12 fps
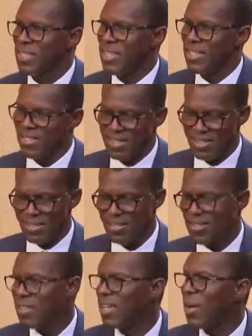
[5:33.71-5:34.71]
It
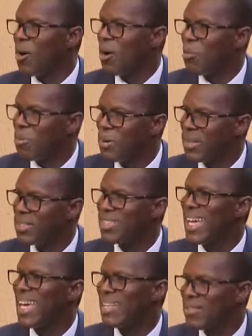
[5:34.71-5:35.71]
is a corporate
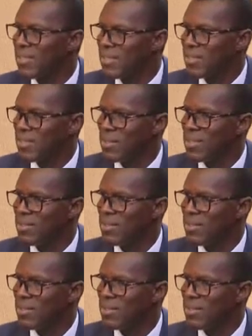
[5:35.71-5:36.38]
entity.